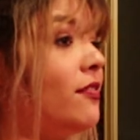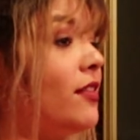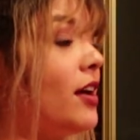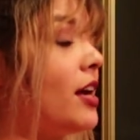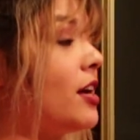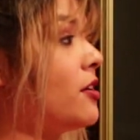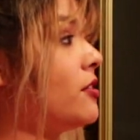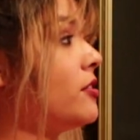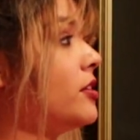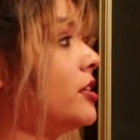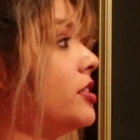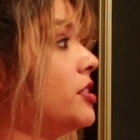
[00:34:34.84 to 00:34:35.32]
if I
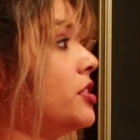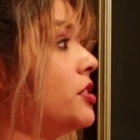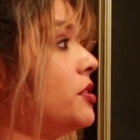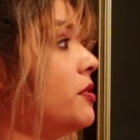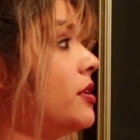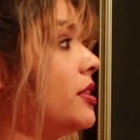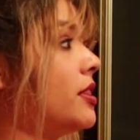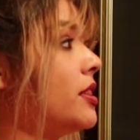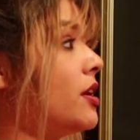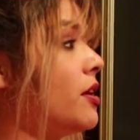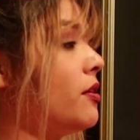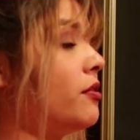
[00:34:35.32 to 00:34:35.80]
go to do
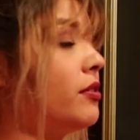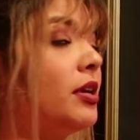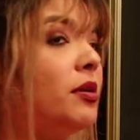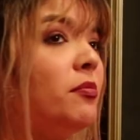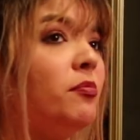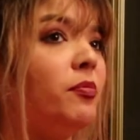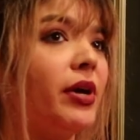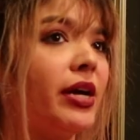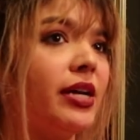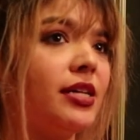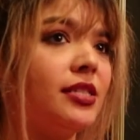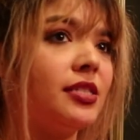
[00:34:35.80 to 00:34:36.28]
it though and
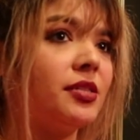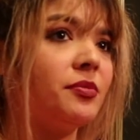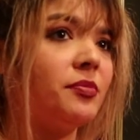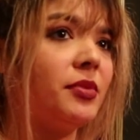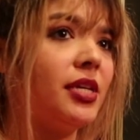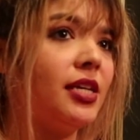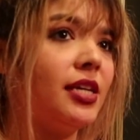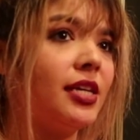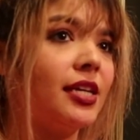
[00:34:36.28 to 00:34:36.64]
it bites me?